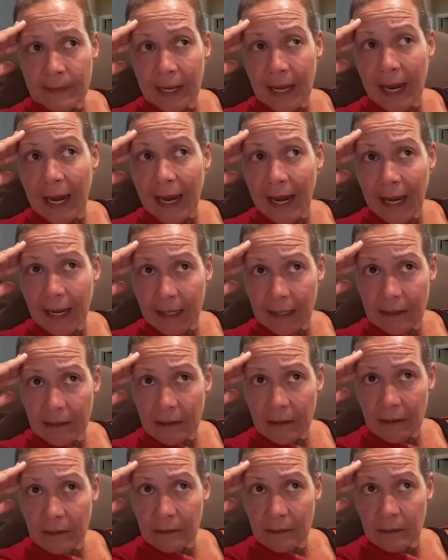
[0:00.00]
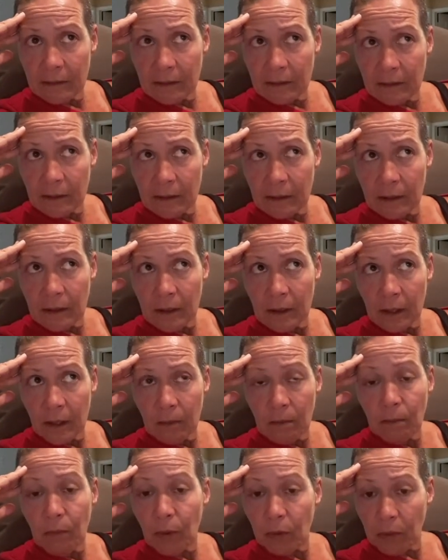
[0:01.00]
And
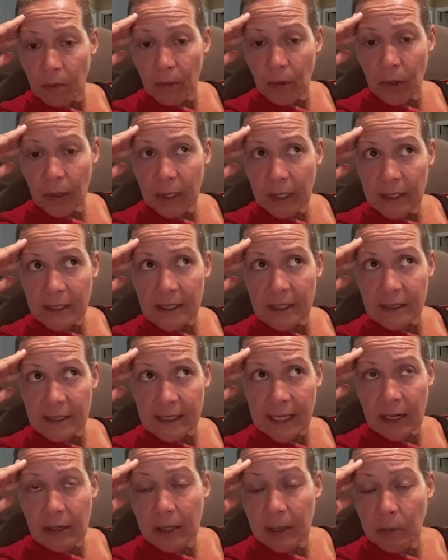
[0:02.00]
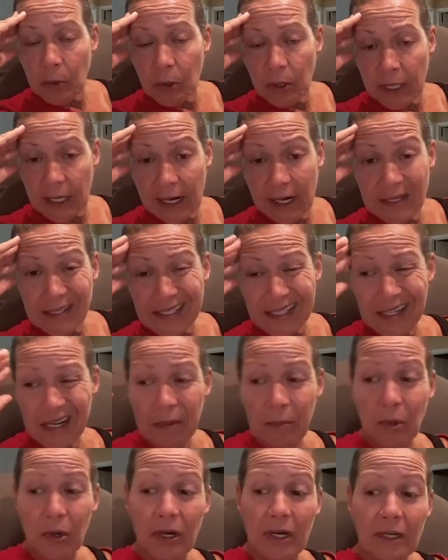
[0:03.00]
both mornings, Saturday morning and Sunday
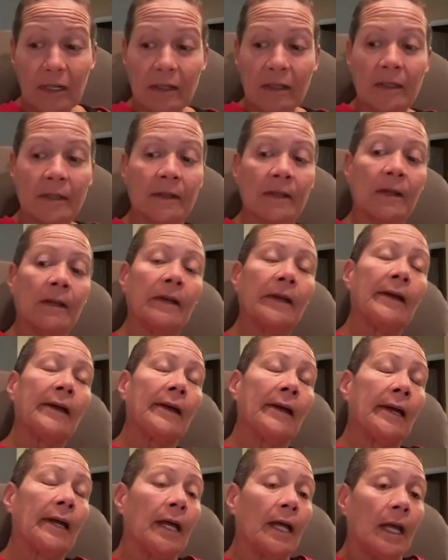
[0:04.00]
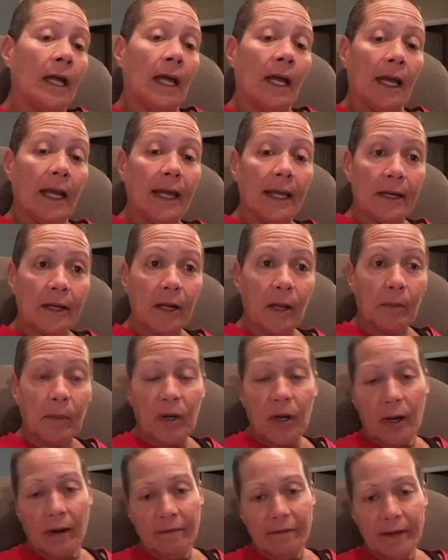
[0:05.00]
morning, I had a cup of
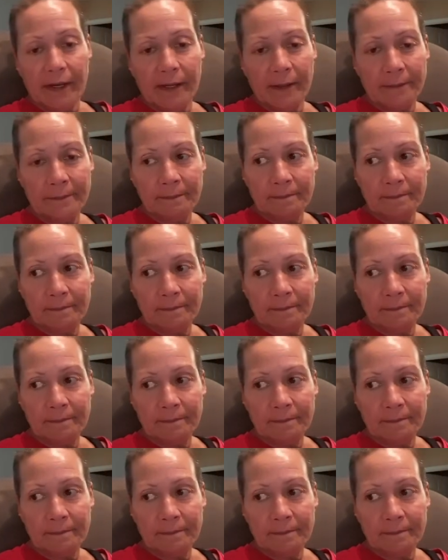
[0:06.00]
coffee,